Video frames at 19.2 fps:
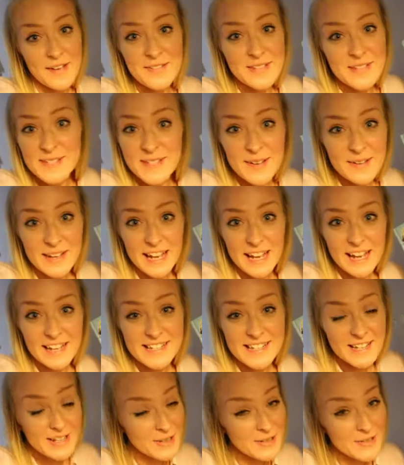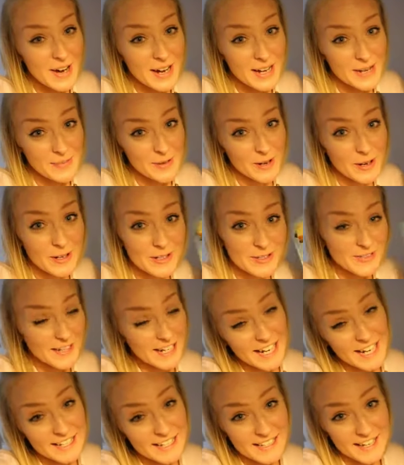Ever since Zoe said she was writing a book, I was
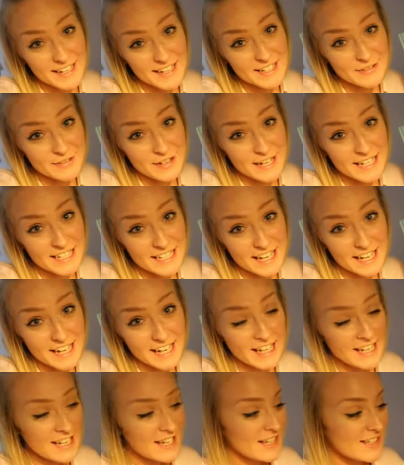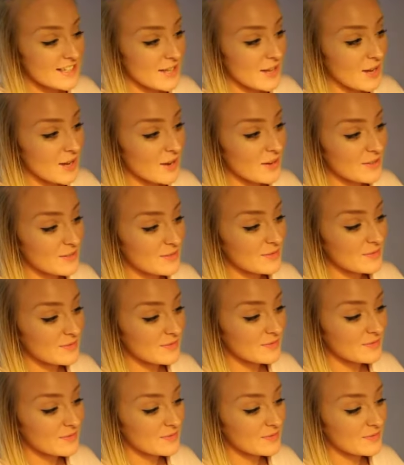really excited to read it, so
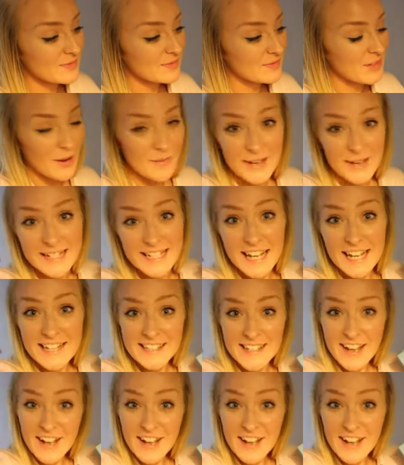can't wait to get